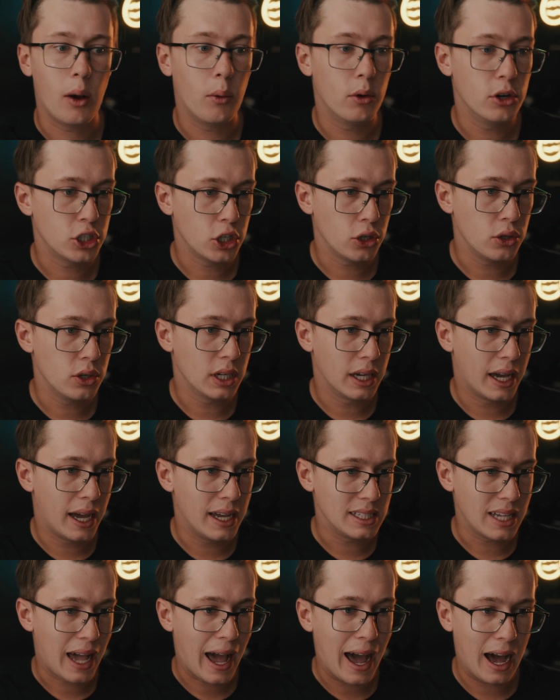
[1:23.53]
I want to show you
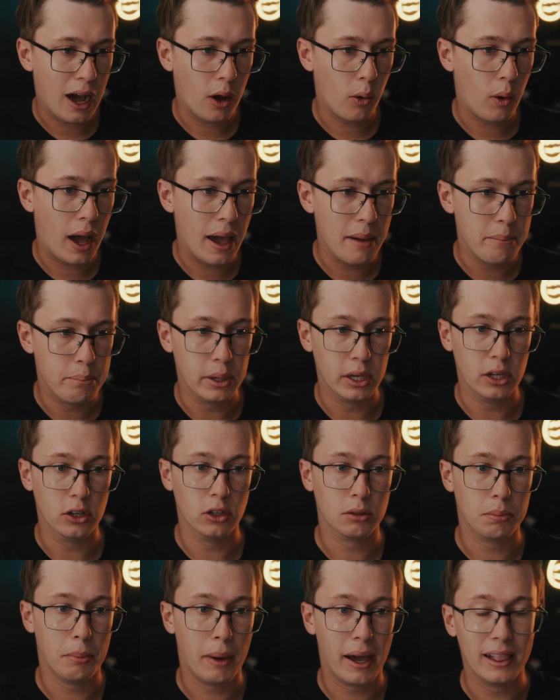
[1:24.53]
guys how I
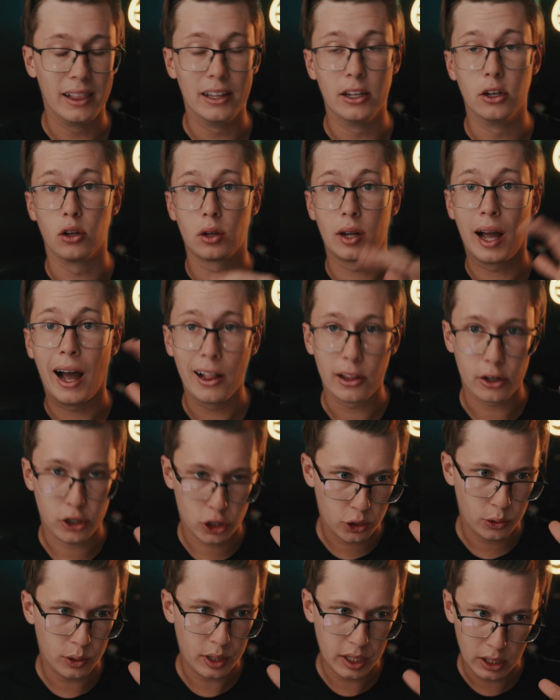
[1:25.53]
build my little color
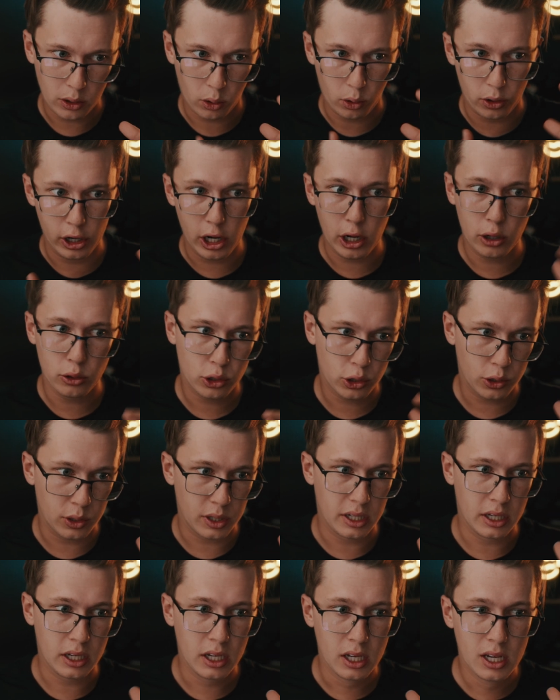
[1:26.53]
tree or node
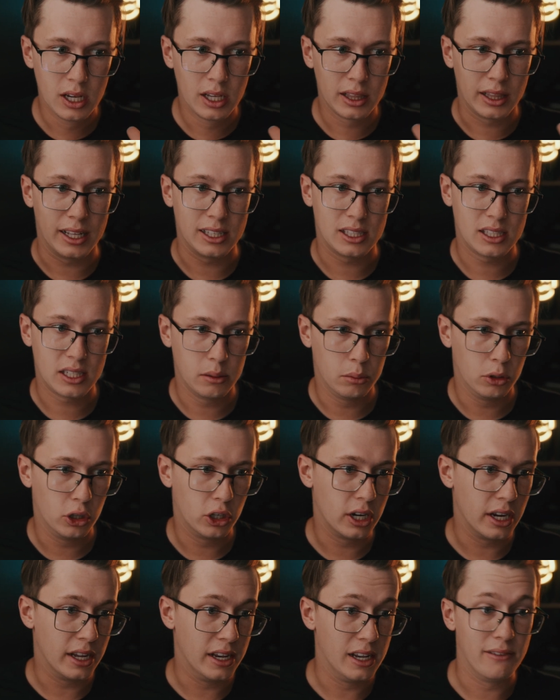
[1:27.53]
tree that's
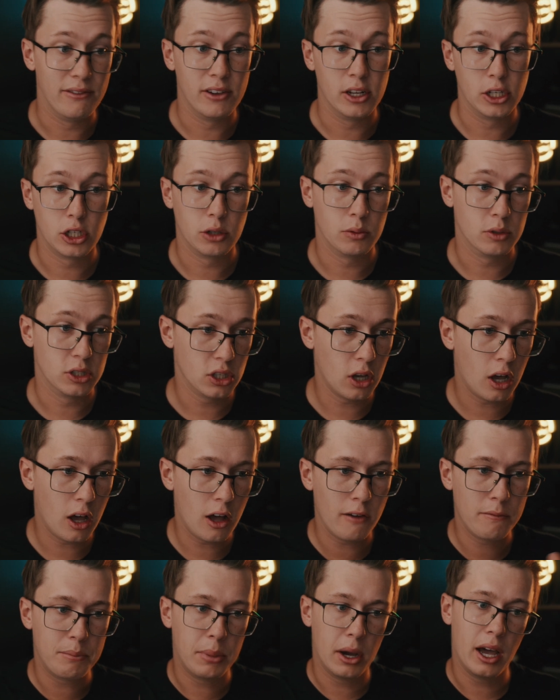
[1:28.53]
similar in DaVinci
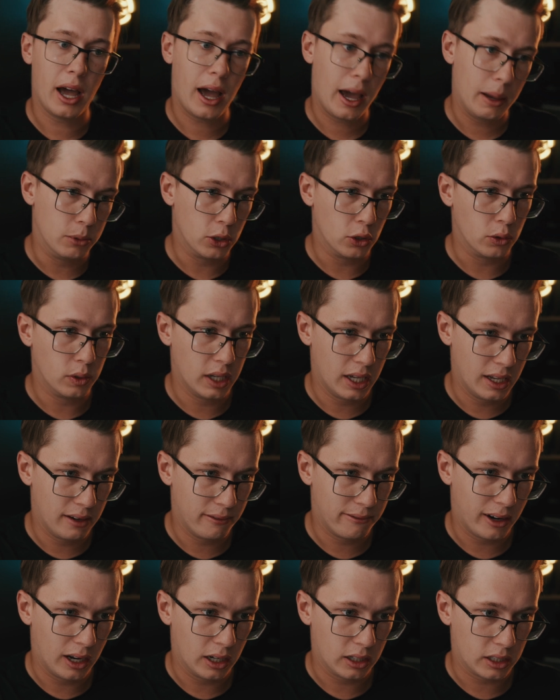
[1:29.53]
Resolve, but I'm doing it in
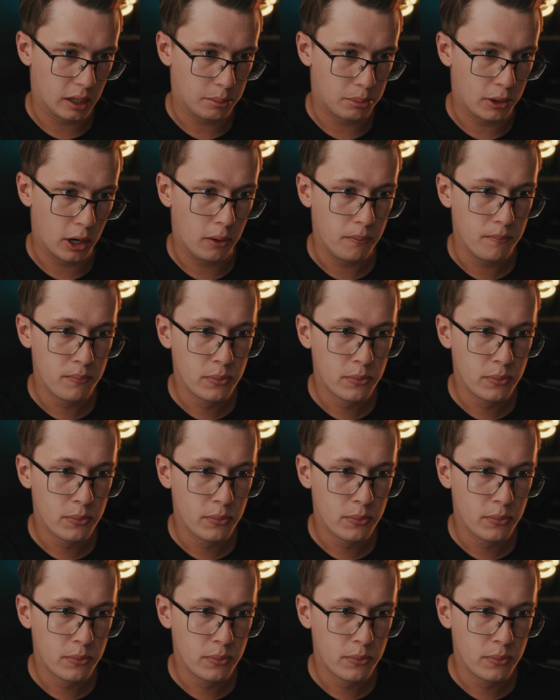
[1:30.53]
Final Cut Pro.